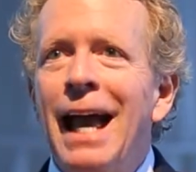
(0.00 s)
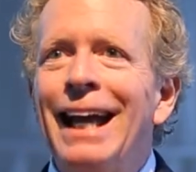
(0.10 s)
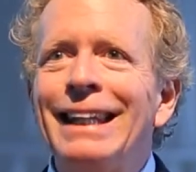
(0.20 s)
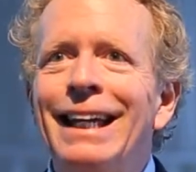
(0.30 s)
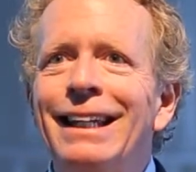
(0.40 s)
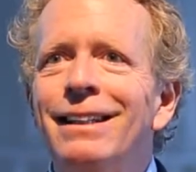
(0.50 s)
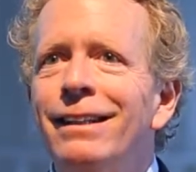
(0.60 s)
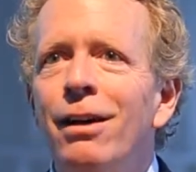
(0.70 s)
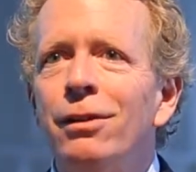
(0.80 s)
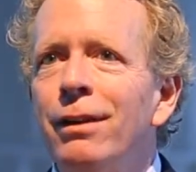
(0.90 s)
And then
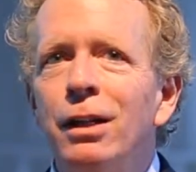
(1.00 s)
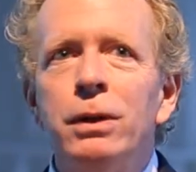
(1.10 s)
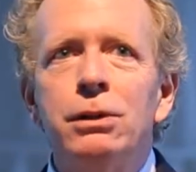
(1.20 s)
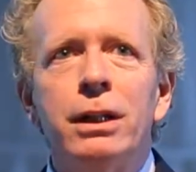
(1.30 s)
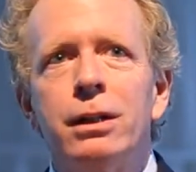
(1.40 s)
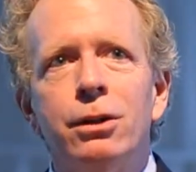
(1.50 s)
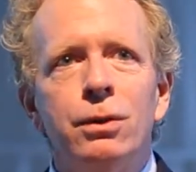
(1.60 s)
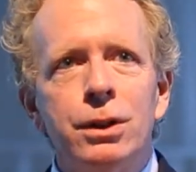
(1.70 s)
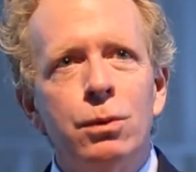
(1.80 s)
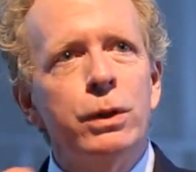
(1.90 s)
the other thing we try to do
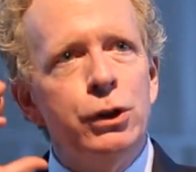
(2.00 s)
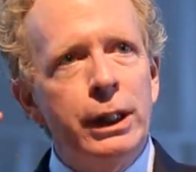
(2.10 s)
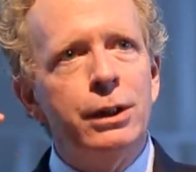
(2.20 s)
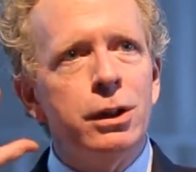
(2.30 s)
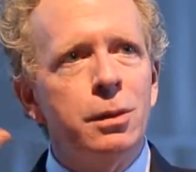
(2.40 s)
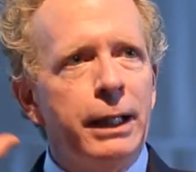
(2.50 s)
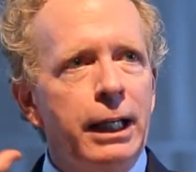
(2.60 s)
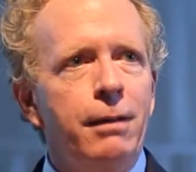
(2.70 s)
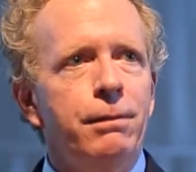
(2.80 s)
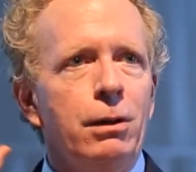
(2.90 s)
is we change their
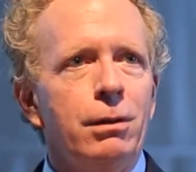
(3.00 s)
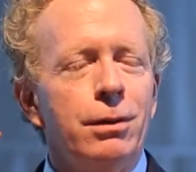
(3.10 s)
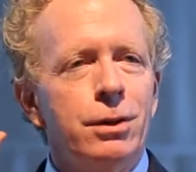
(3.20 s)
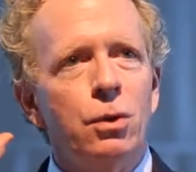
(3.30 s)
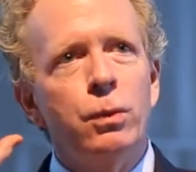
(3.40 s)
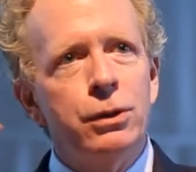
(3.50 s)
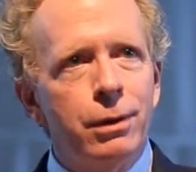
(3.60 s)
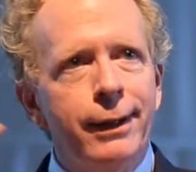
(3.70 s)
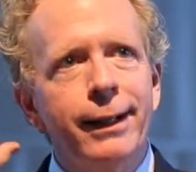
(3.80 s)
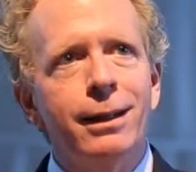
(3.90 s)
behavior. So we
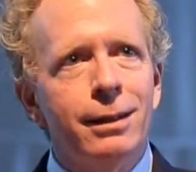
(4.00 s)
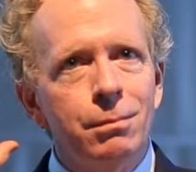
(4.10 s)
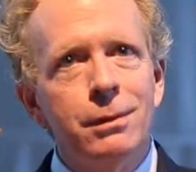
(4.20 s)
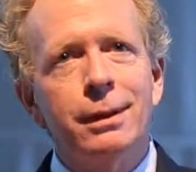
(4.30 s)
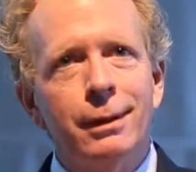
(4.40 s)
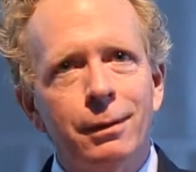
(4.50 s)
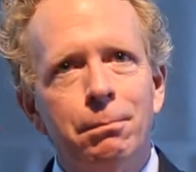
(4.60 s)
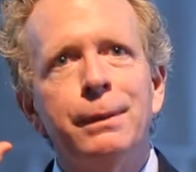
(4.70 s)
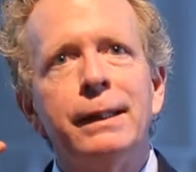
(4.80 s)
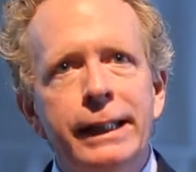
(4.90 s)
try to get them to
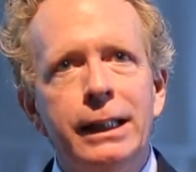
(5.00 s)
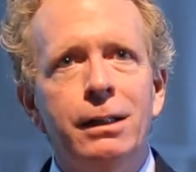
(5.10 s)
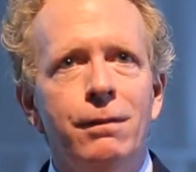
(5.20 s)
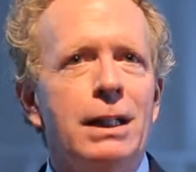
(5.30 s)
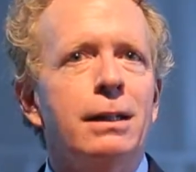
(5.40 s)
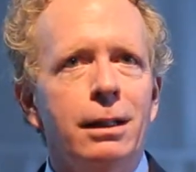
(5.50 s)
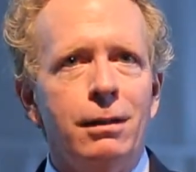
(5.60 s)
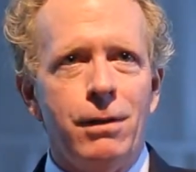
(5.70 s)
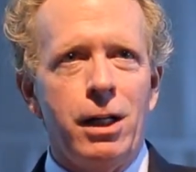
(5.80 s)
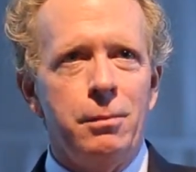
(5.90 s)
believe that the
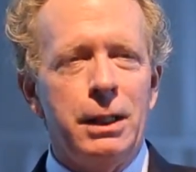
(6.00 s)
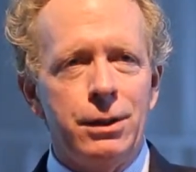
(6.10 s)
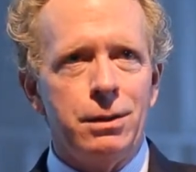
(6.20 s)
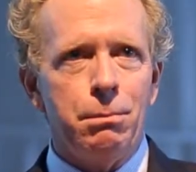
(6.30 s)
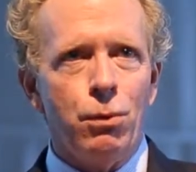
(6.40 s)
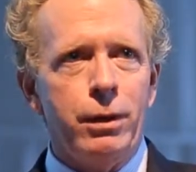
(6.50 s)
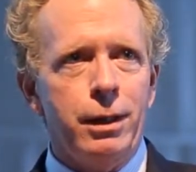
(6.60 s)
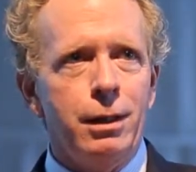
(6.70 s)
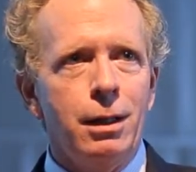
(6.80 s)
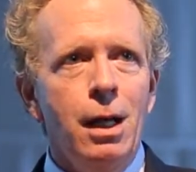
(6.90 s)
environment is
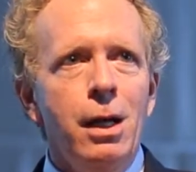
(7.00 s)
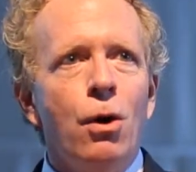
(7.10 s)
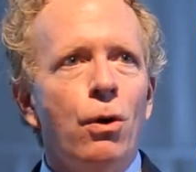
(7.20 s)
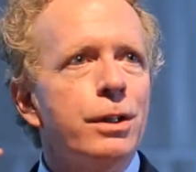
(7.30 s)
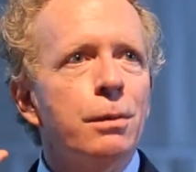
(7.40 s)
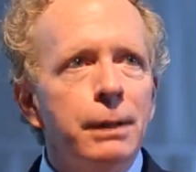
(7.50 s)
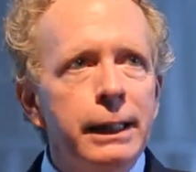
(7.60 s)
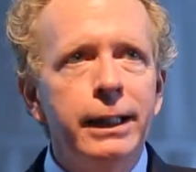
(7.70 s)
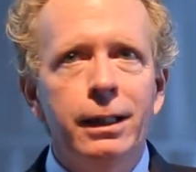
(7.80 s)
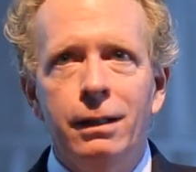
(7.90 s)
important, or to
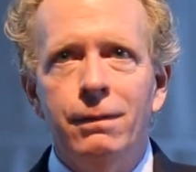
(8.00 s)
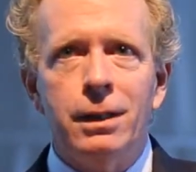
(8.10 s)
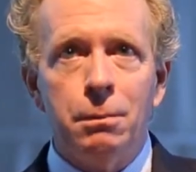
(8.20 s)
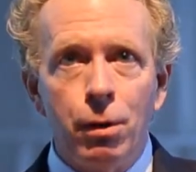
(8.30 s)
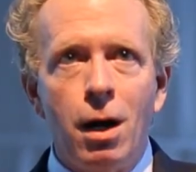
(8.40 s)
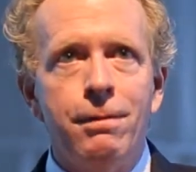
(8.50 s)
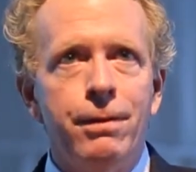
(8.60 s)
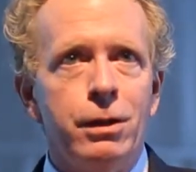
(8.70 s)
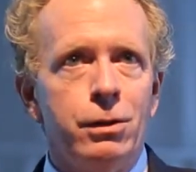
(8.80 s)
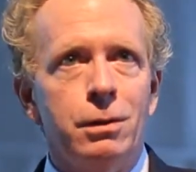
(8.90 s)
believe that
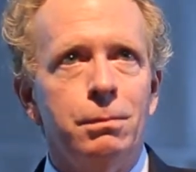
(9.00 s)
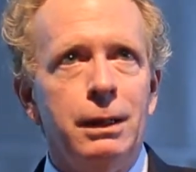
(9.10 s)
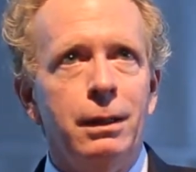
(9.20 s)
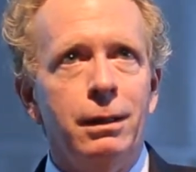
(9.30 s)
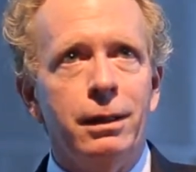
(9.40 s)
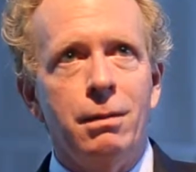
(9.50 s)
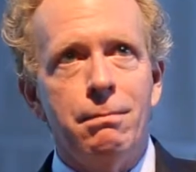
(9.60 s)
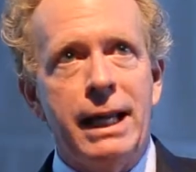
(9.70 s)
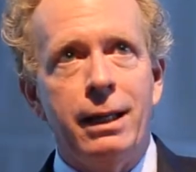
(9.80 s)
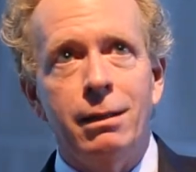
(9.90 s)
profit should be their
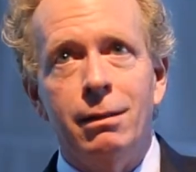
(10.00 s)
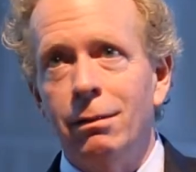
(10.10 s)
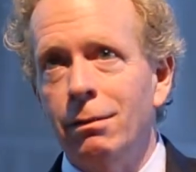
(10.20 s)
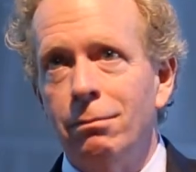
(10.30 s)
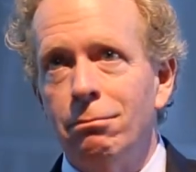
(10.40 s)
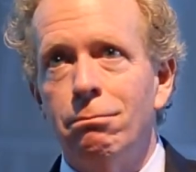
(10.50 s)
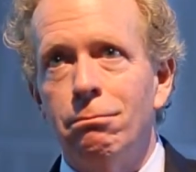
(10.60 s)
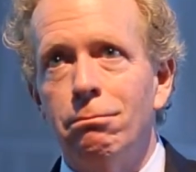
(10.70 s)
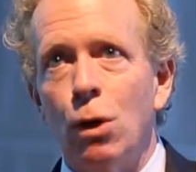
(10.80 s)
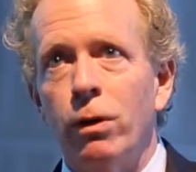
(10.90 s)
main
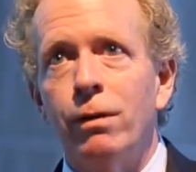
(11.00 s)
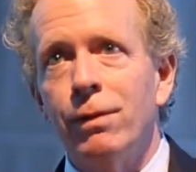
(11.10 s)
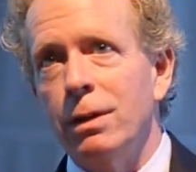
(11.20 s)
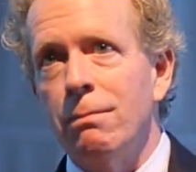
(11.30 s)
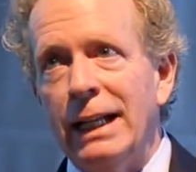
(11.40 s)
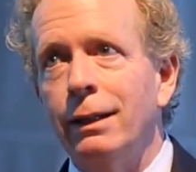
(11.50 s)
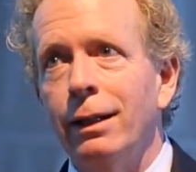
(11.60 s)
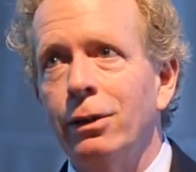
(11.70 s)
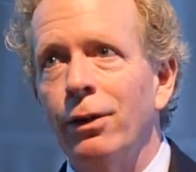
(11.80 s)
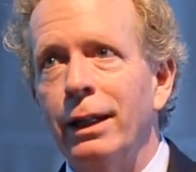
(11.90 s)
motive, the main
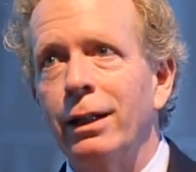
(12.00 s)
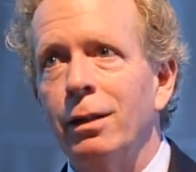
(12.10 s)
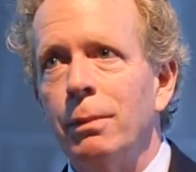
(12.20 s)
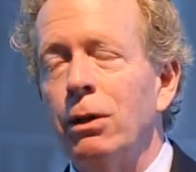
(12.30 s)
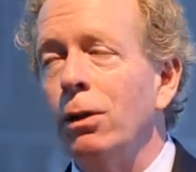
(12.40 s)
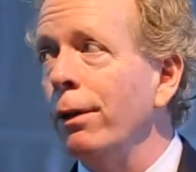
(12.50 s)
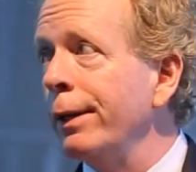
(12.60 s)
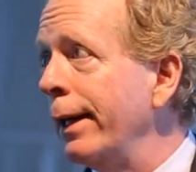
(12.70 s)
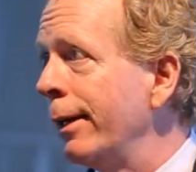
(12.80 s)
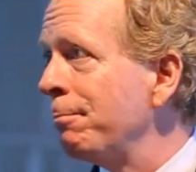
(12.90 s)
thing they're thinking about all day.